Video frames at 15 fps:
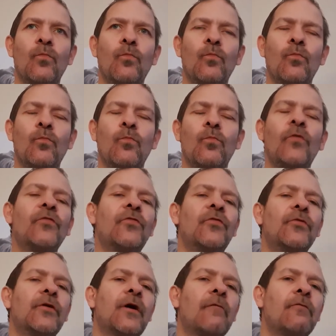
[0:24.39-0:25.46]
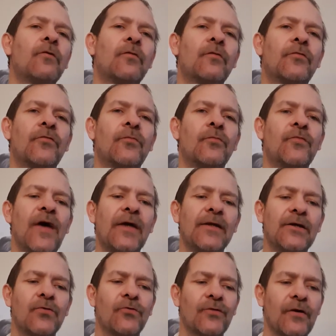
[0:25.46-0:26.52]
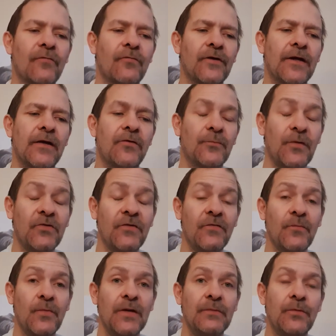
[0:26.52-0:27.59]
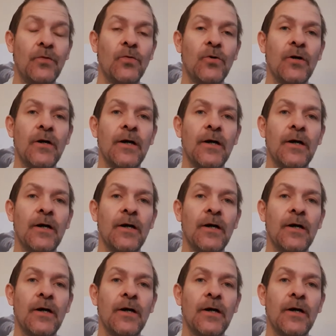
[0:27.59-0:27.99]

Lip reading: want to cover some technical stuff on here, especially for people